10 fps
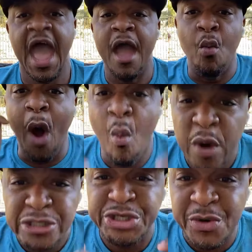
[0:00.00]
And what
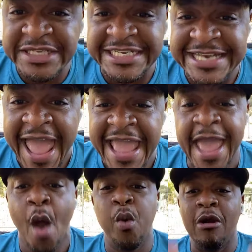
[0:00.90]
we're doing today,
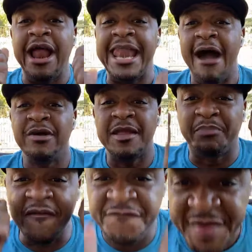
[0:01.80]
we're allowing the
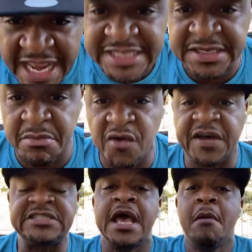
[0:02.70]
prophetic to move
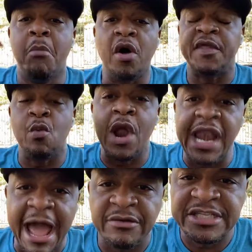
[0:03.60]
us more than we're
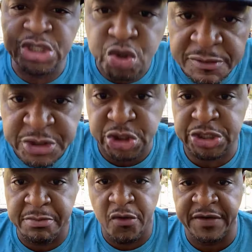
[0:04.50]
allowing the scriptures
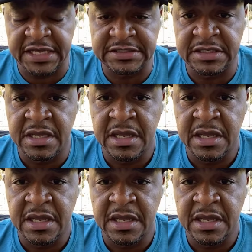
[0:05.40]
to move us.